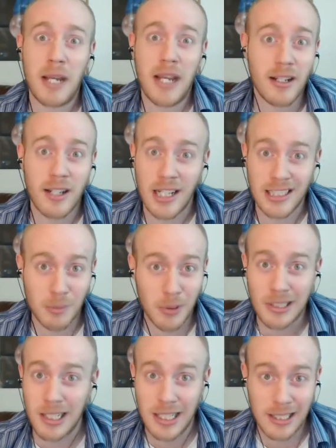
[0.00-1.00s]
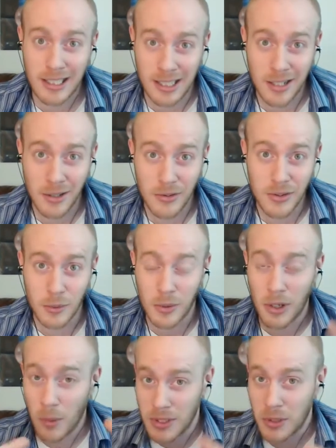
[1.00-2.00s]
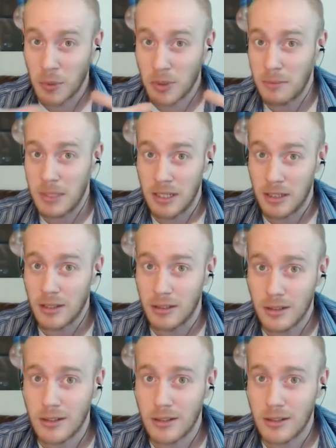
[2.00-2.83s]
pancakes more than anything else, so we're always going to be